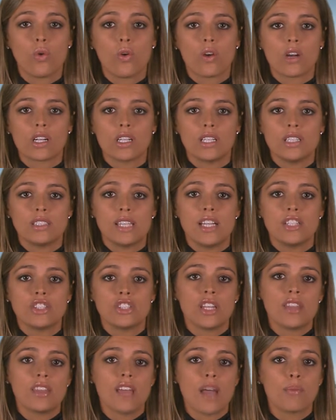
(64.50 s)

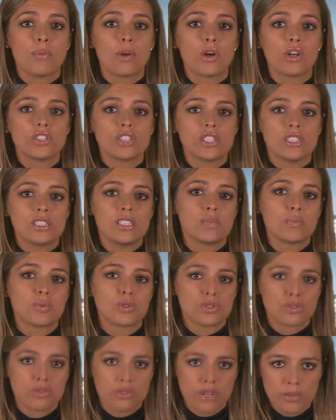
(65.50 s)
organization that purchases
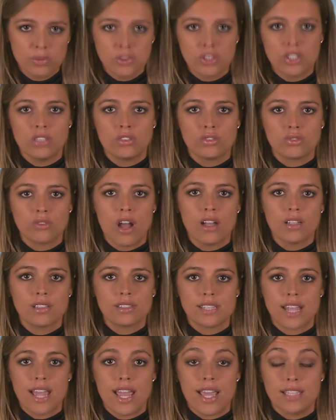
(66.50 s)
prescription drugs
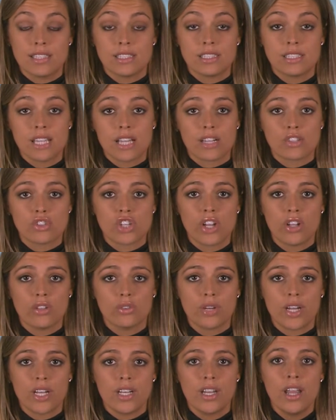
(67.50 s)
to aid sick
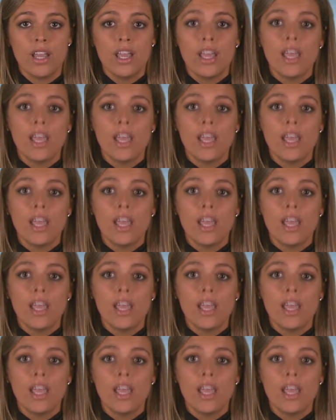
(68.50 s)
children,